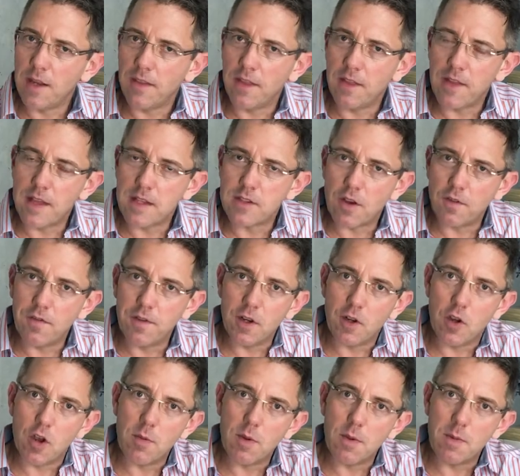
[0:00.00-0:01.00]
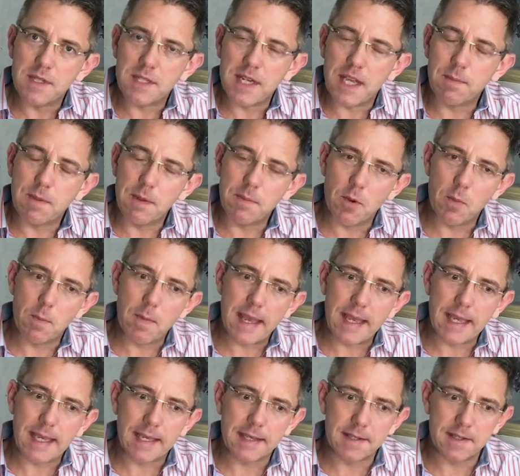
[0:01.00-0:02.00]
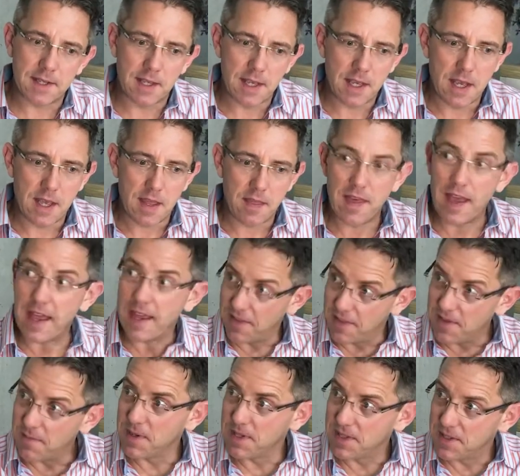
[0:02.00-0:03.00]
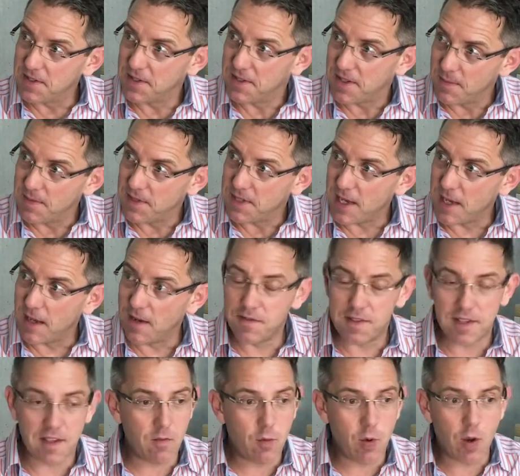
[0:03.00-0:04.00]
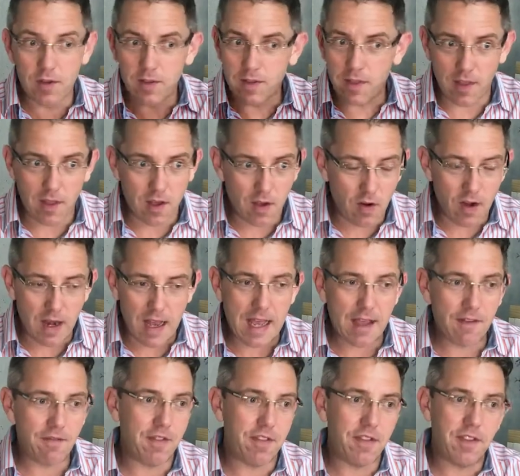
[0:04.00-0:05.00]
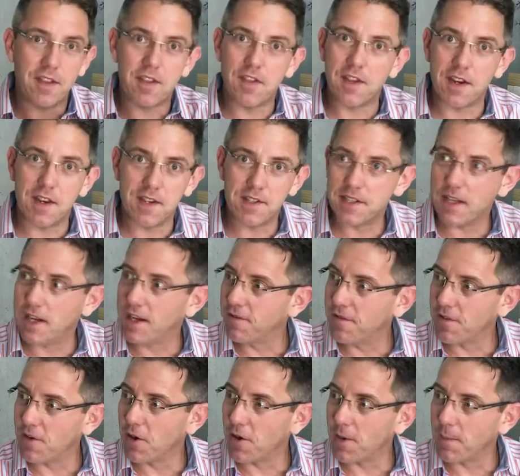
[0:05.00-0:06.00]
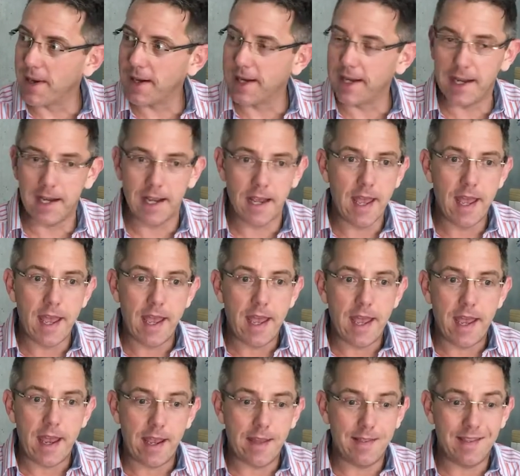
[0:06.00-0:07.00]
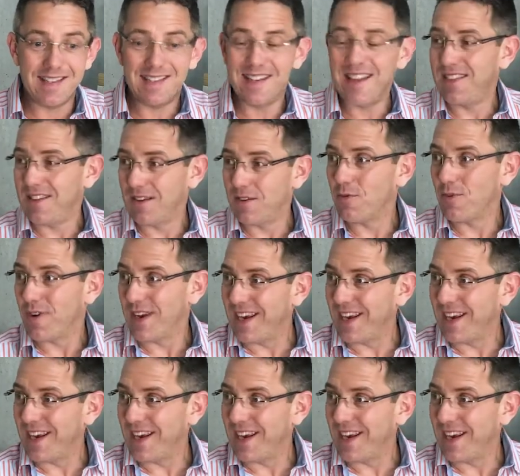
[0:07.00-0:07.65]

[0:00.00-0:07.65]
I think that's often a common mistake people make is they are the business themselves, they've worked there their whole life, they think they're going to sell it for a lot of money, and there's nothing